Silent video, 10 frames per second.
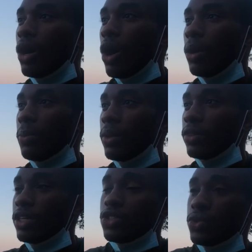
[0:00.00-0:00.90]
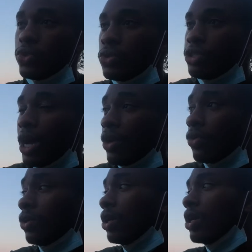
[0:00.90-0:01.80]
on this YouTube
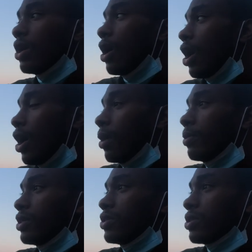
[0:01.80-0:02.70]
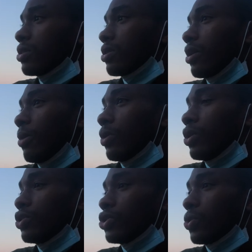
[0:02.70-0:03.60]
channel. Um, it's I'm
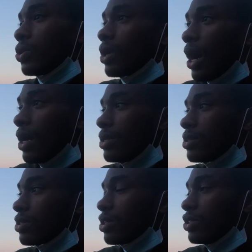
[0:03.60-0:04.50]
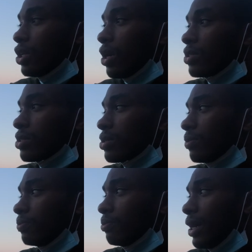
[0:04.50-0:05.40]
gonna show you guys just
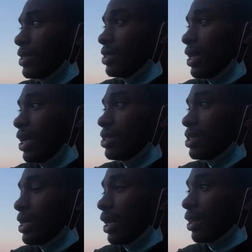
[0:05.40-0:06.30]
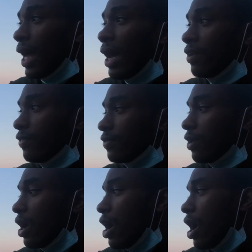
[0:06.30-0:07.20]
my day-to-day -day life.
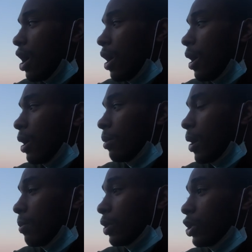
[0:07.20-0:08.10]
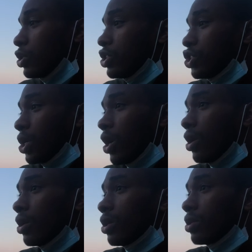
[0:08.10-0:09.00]
Um, I'm gonna
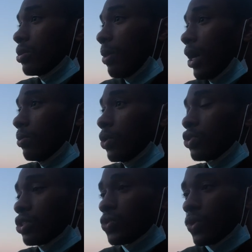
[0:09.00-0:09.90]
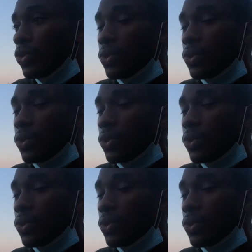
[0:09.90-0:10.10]
share my emotions with you